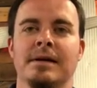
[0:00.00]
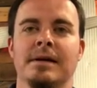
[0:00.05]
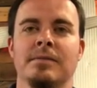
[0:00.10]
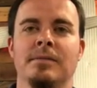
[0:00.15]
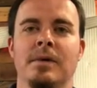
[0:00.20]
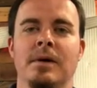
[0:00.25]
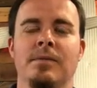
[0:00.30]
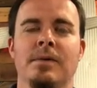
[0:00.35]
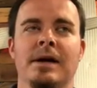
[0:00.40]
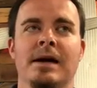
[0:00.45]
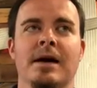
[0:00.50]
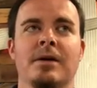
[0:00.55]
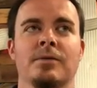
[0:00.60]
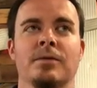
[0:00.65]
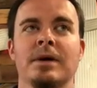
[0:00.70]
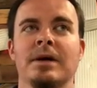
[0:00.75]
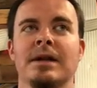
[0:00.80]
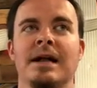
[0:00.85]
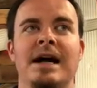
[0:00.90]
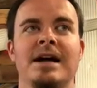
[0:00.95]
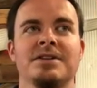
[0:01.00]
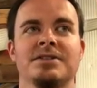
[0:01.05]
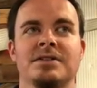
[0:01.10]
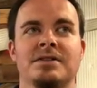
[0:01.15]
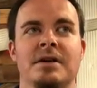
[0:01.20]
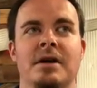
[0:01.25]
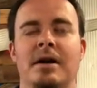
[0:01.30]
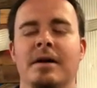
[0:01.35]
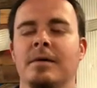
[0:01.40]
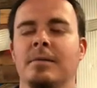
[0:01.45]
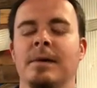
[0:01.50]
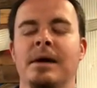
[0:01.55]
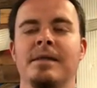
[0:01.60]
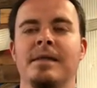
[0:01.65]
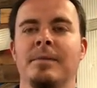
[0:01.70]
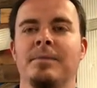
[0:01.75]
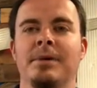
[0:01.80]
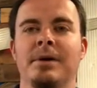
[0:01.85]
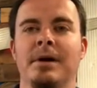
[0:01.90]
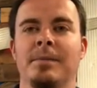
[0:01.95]
And we got to realize not everybody
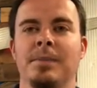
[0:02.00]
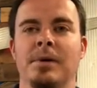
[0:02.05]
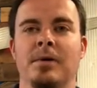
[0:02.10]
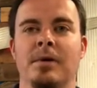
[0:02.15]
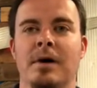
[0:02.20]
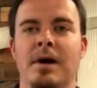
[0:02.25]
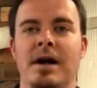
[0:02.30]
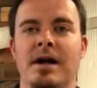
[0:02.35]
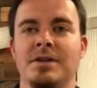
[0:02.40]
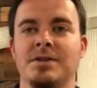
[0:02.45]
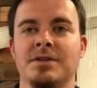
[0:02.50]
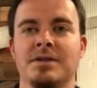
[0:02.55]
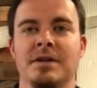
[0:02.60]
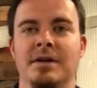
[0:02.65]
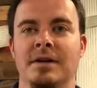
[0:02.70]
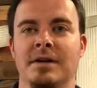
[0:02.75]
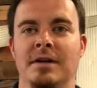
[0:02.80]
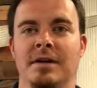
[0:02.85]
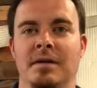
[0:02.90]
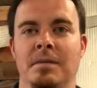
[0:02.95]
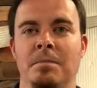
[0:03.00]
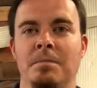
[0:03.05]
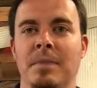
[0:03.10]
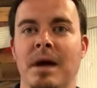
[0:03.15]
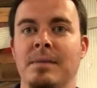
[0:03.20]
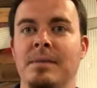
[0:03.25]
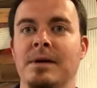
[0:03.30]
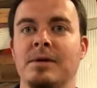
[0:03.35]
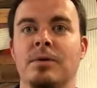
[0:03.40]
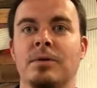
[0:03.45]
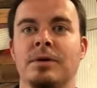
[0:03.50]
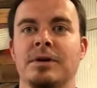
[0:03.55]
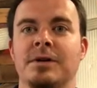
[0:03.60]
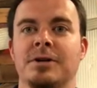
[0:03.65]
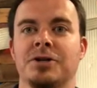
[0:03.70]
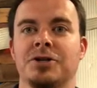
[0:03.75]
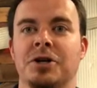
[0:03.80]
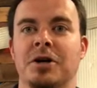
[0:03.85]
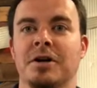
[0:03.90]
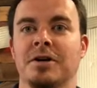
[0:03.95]
that put up a cross may be going to a
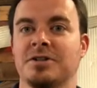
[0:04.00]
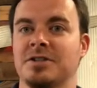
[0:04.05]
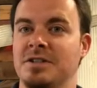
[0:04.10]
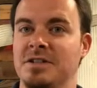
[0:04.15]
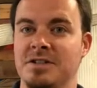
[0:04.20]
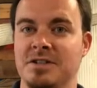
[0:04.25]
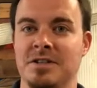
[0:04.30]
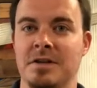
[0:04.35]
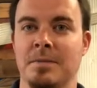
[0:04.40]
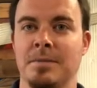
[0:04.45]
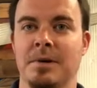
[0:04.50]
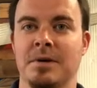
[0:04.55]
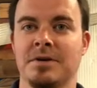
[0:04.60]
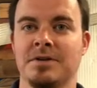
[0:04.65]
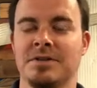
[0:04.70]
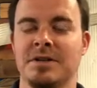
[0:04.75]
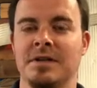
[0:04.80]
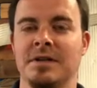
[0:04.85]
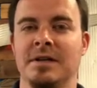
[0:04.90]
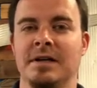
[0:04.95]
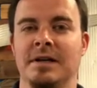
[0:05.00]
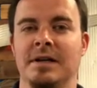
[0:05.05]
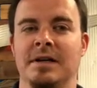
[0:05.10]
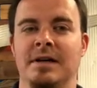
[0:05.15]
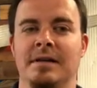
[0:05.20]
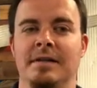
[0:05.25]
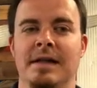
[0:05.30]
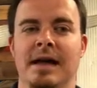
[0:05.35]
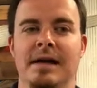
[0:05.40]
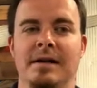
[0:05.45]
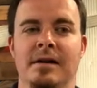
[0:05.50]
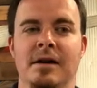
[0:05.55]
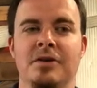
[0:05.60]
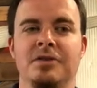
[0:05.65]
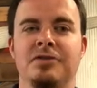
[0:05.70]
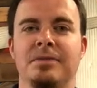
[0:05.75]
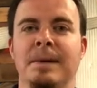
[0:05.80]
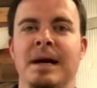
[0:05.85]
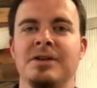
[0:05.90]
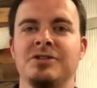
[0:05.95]
church. This is a person that
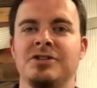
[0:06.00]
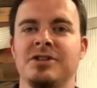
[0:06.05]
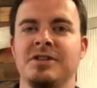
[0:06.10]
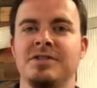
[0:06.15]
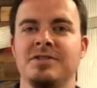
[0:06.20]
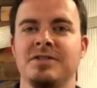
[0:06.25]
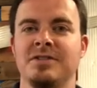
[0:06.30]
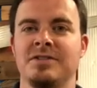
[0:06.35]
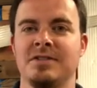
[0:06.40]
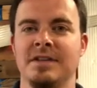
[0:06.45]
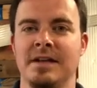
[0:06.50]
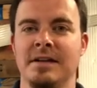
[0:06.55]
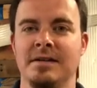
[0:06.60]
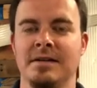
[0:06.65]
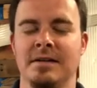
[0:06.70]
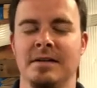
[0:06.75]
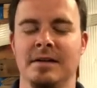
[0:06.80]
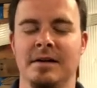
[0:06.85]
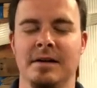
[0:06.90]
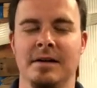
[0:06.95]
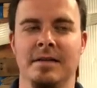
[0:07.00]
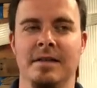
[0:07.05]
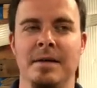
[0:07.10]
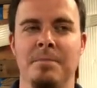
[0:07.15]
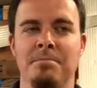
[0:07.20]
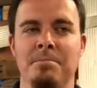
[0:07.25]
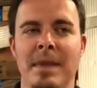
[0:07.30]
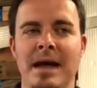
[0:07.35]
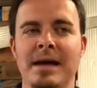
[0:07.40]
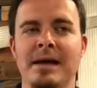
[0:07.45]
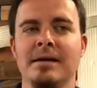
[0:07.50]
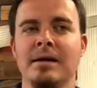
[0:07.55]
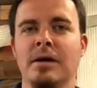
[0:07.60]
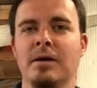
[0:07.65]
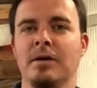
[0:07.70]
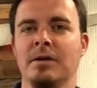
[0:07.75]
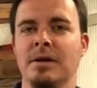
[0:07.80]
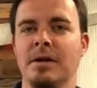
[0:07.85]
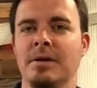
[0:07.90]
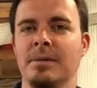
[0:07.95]
knows about Jesus, that may know
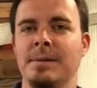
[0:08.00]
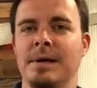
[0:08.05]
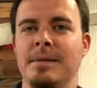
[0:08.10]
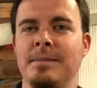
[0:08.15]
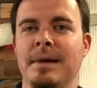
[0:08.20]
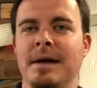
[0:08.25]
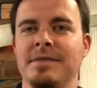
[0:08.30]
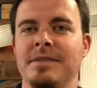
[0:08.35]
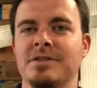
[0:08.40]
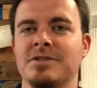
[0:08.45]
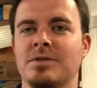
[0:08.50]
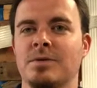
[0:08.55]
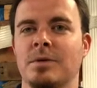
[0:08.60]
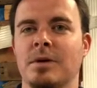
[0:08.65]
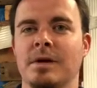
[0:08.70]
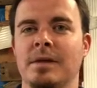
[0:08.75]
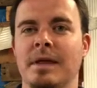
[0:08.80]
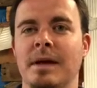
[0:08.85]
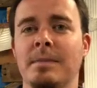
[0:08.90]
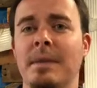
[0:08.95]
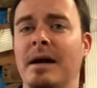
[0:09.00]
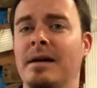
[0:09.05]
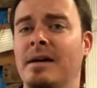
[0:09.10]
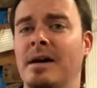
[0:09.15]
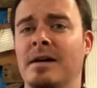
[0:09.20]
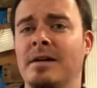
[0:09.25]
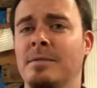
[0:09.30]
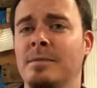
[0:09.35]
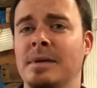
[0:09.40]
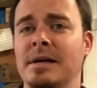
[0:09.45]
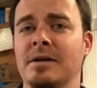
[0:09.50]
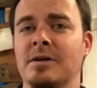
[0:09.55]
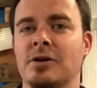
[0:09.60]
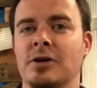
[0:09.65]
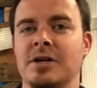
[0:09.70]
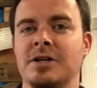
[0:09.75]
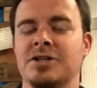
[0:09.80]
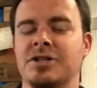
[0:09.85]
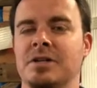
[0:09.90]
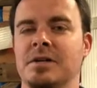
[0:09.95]
a little bit about the story. They might not even be a
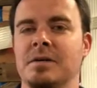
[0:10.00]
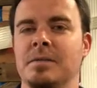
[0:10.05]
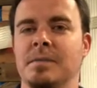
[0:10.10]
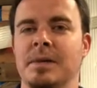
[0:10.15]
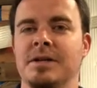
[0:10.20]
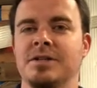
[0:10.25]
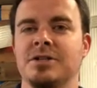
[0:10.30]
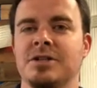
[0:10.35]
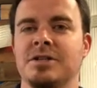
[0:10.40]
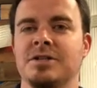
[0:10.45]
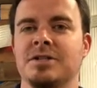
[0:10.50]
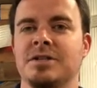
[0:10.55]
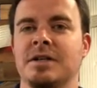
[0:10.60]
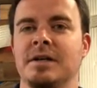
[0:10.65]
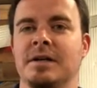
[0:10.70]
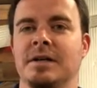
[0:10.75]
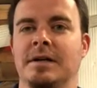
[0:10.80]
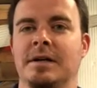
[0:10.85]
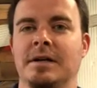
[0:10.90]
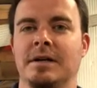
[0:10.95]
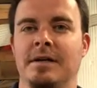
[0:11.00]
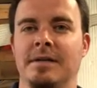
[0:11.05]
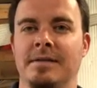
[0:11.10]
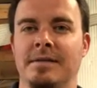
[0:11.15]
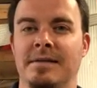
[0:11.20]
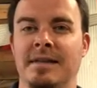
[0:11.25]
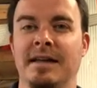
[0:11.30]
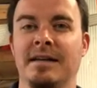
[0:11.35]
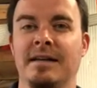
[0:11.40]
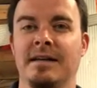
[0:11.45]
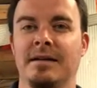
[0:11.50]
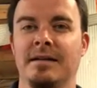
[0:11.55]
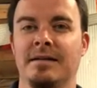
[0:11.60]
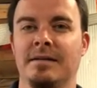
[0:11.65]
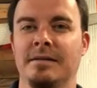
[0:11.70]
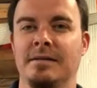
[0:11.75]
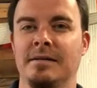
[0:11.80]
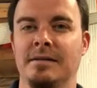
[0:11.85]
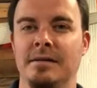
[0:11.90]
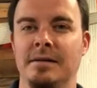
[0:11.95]
Christian, but just think
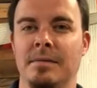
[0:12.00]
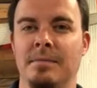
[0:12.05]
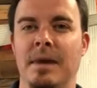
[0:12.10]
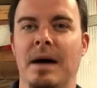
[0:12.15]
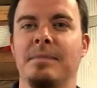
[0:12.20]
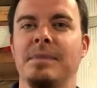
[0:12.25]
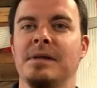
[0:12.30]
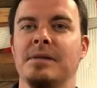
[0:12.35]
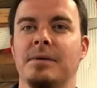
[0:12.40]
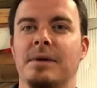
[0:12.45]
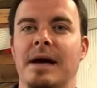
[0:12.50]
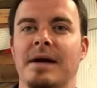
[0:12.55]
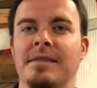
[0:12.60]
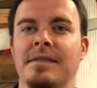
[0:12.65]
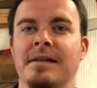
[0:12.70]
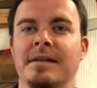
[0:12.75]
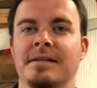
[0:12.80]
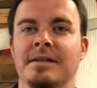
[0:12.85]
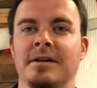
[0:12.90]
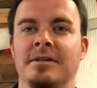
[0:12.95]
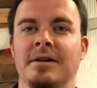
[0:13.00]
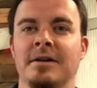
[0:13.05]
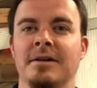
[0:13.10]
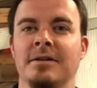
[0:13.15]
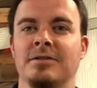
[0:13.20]
it might be the right thing to do.